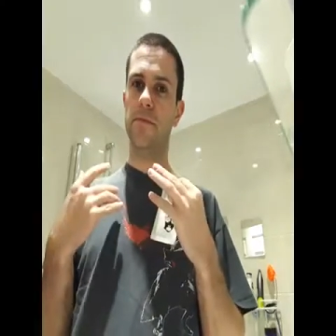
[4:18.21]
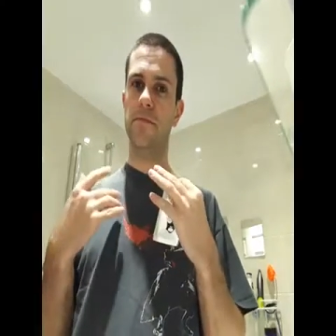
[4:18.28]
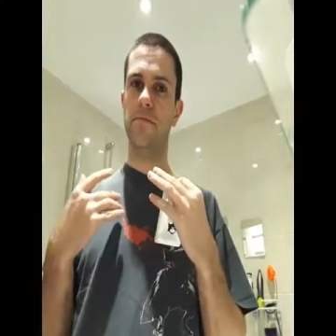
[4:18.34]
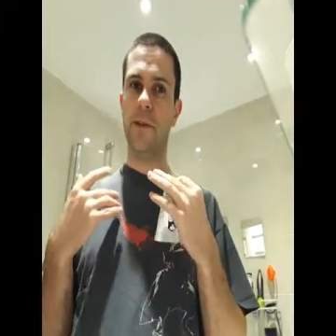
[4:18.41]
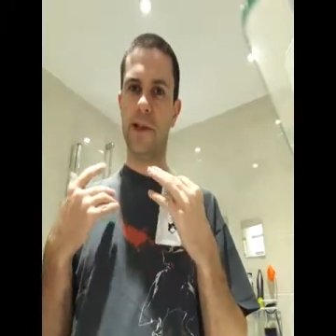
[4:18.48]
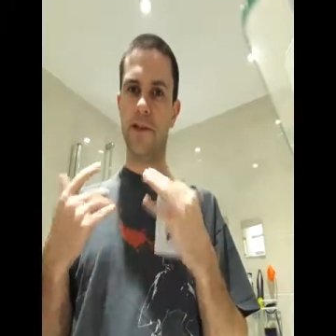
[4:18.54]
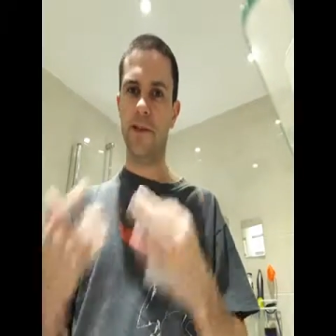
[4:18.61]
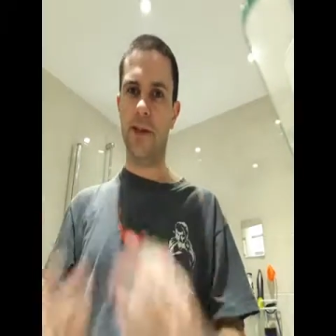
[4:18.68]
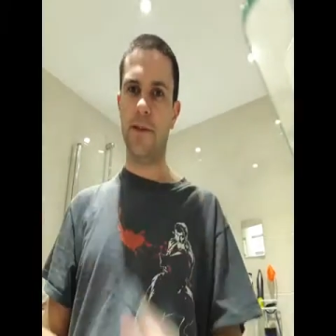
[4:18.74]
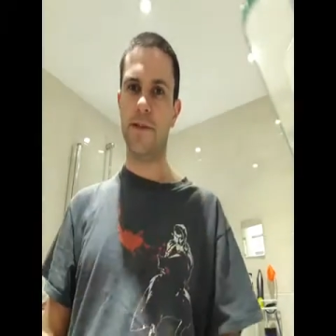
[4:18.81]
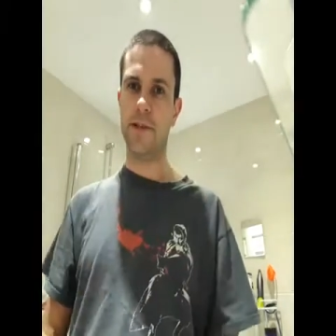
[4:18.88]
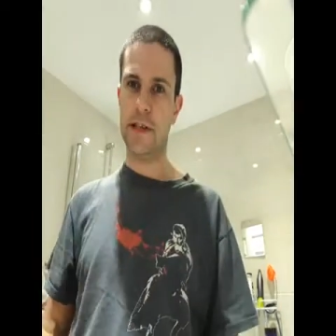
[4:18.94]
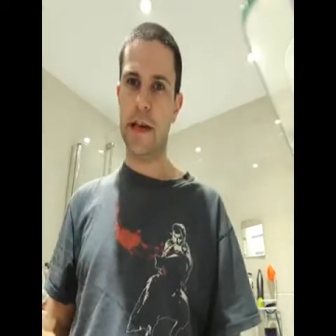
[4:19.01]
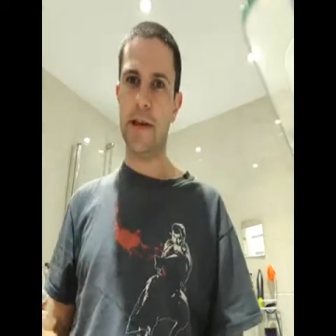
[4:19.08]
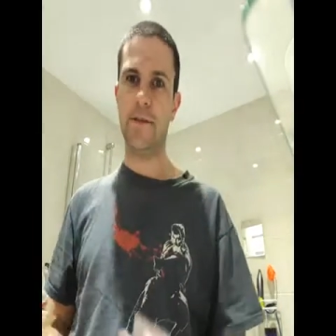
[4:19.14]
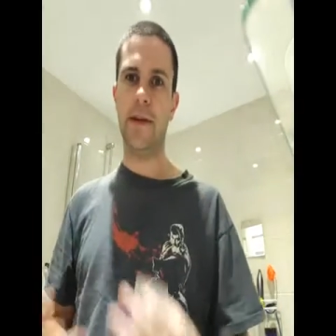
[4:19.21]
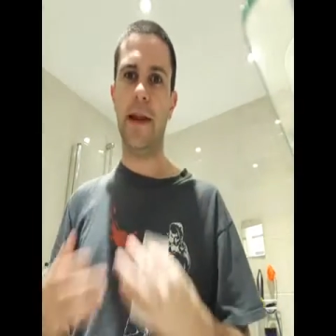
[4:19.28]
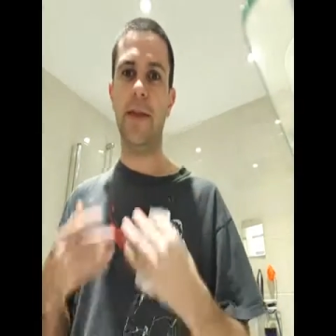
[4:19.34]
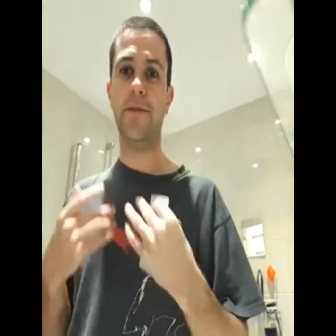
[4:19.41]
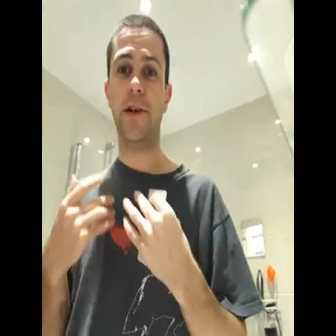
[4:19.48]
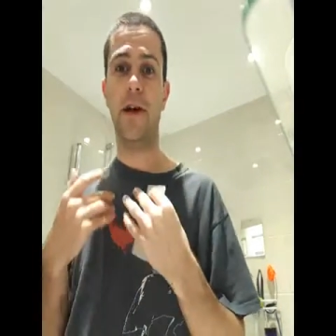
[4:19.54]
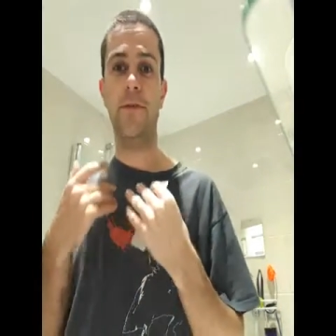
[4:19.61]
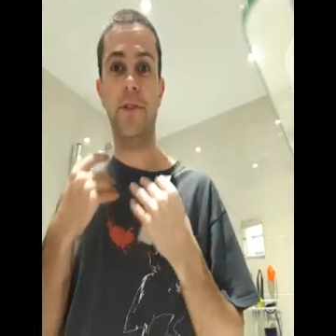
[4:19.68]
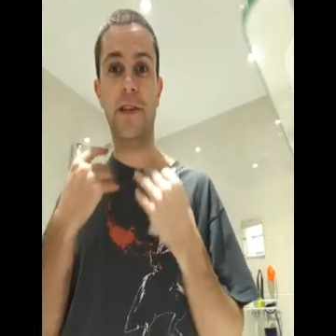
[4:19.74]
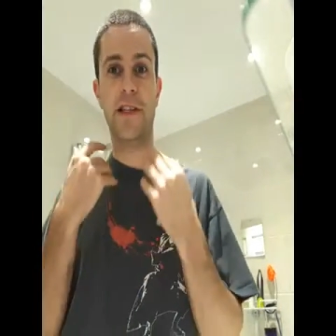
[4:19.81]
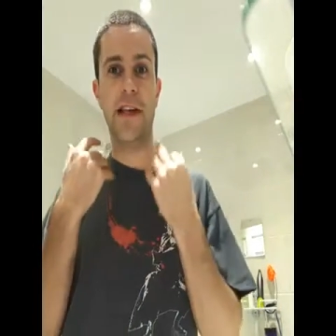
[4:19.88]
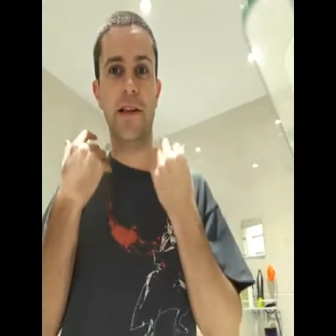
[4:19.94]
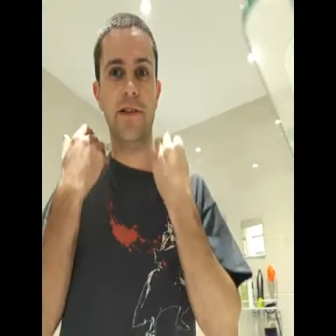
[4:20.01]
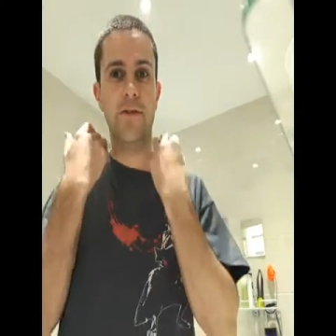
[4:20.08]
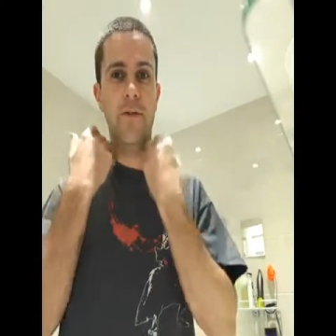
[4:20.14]
make sure you have a shave and have time for your
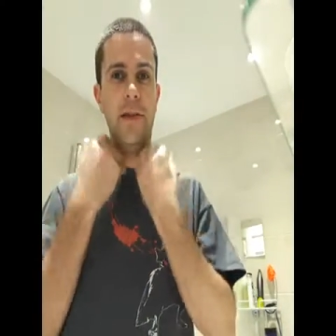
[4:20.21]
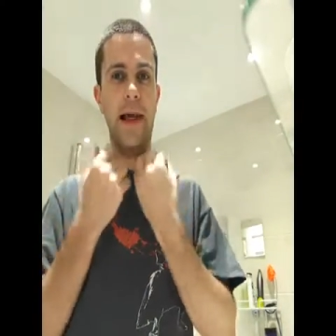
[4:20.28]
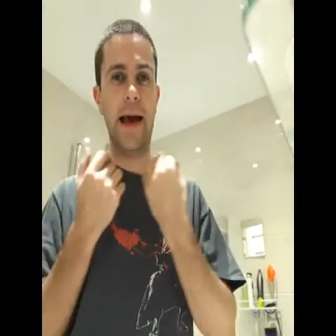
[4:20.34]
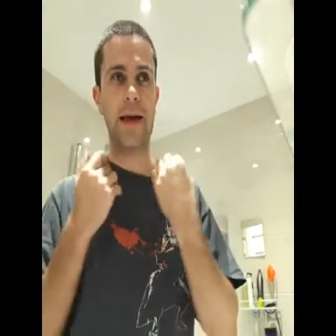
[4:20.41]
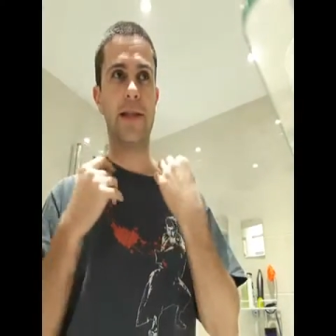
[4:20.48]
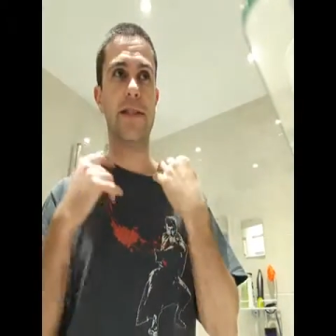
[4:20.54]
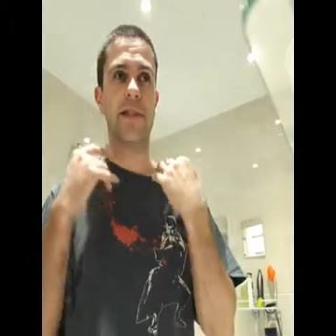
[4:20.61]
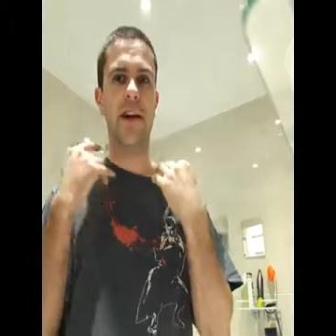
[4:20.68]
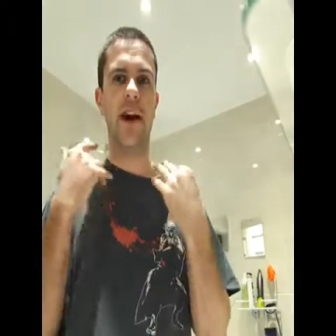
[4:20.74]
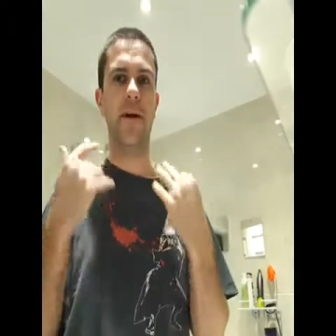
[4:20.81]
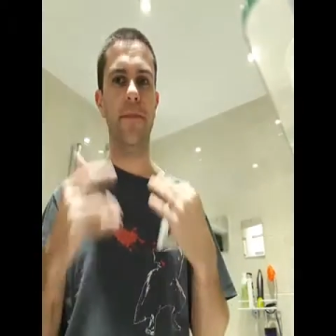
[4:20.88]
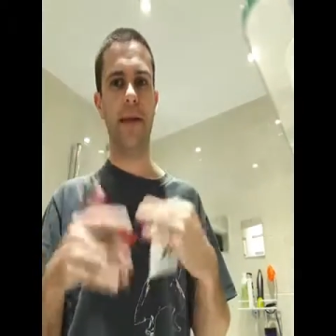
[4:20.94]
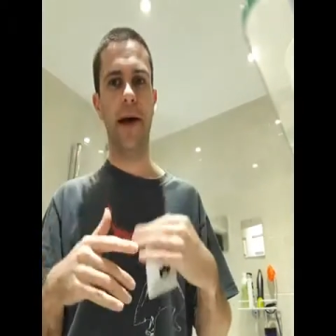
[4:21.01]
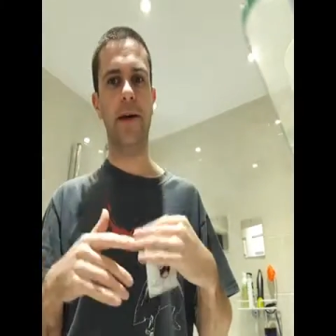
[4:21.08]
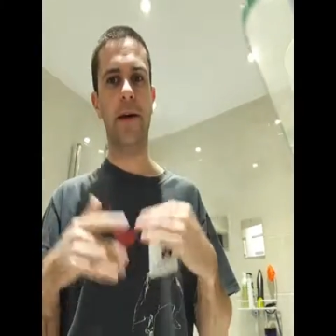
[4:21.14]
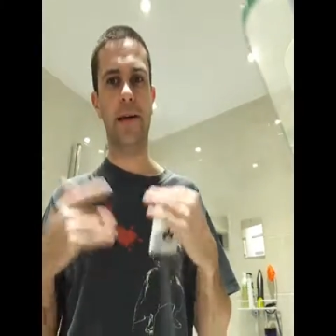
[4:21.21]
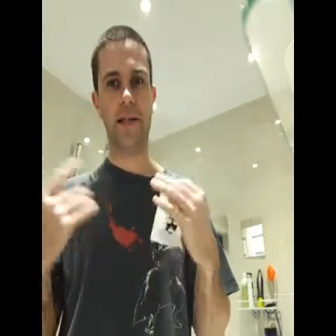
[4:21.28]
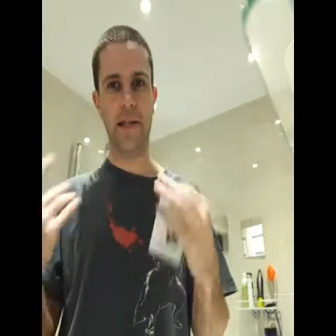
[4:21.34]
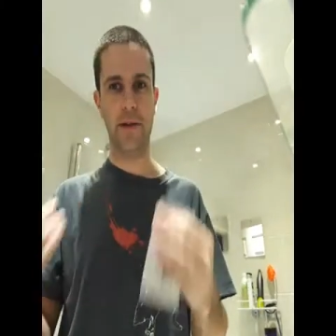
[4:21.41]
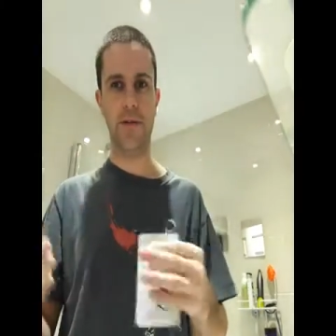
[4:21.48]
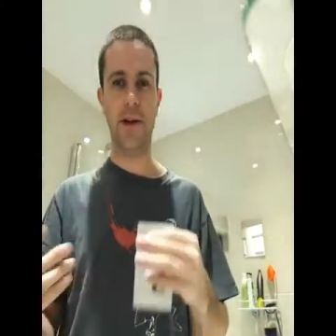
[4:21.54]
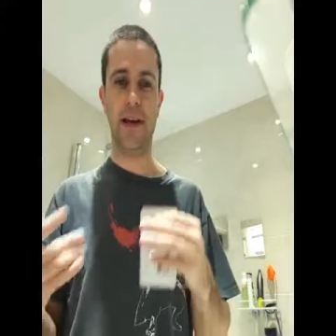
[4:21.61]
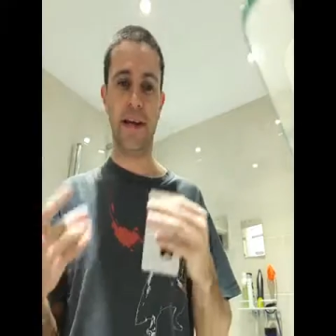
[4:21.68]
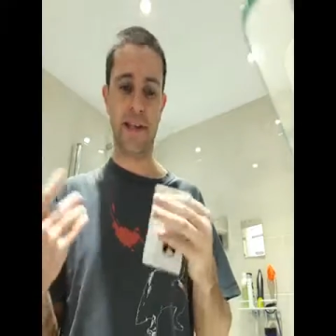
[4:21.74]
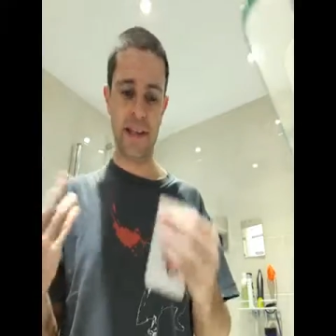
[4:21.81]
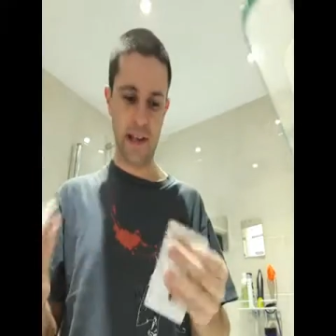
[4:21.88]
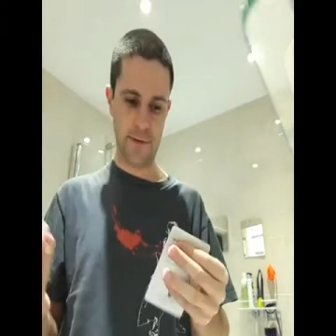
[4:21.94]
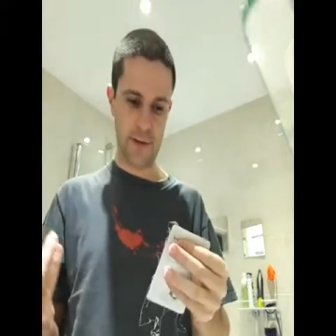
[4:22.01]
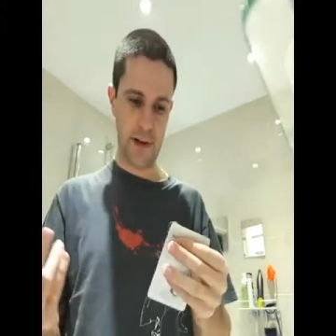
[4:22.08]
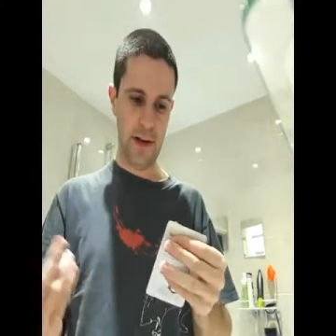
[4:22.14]
skin to relax and calm down, etc,
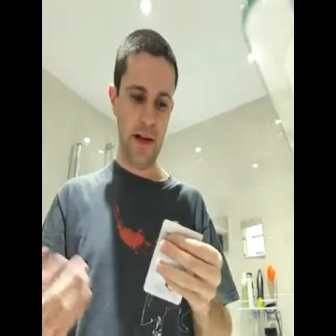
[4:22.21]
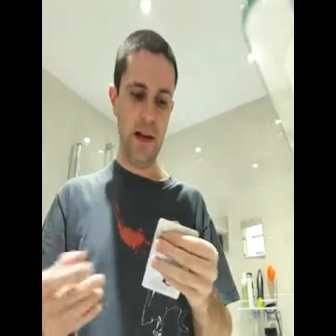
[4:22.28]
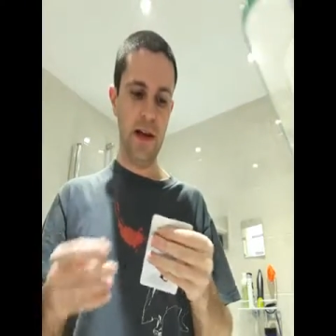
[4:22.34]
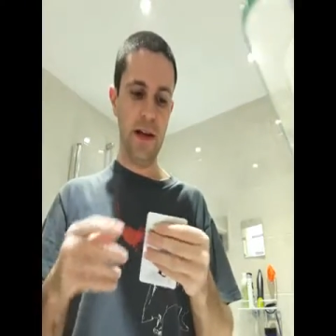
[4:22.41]
etc.